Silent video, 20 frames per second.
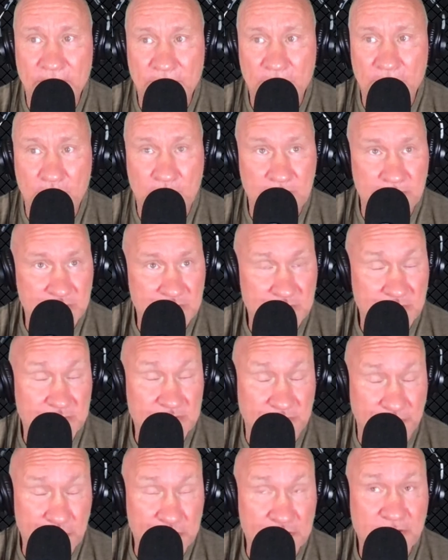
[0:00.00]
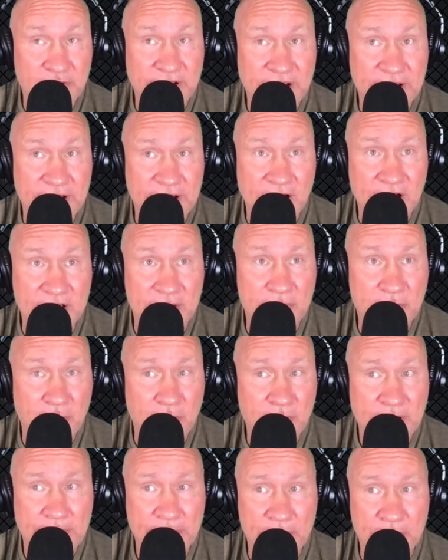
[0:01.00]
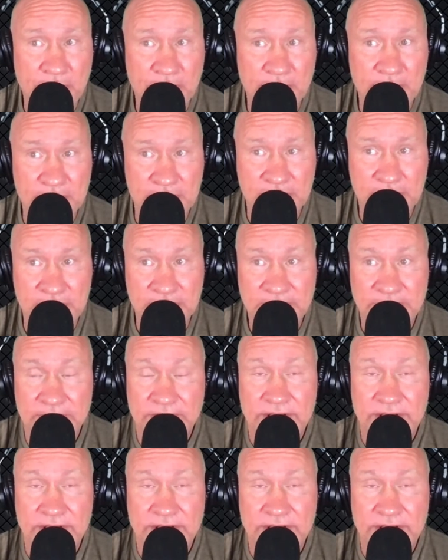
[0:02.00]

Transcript: was the first year they had the hockey program at Northern Michigan.